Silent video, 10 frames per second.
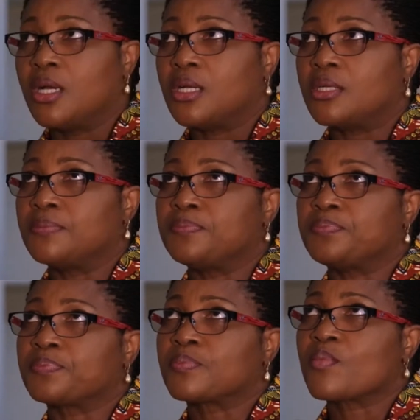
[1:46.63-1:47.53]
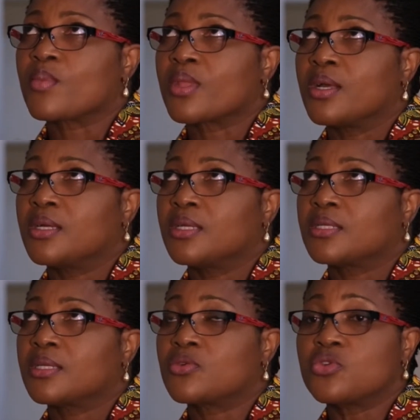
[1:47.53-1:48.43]

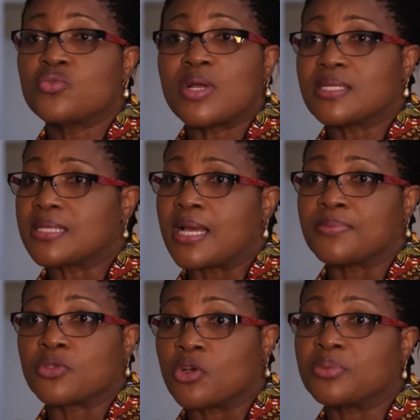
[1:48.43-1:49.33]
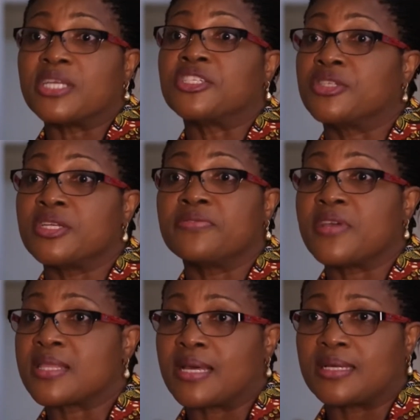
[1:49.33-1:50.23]
The good ones are absorbed and trained
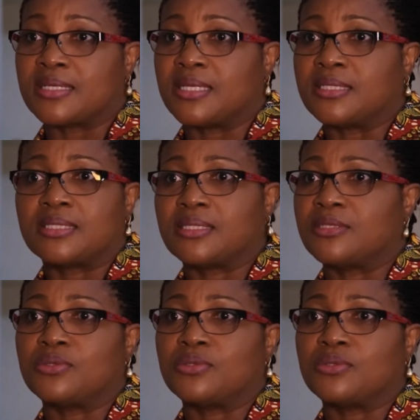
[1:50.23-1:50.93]
further, and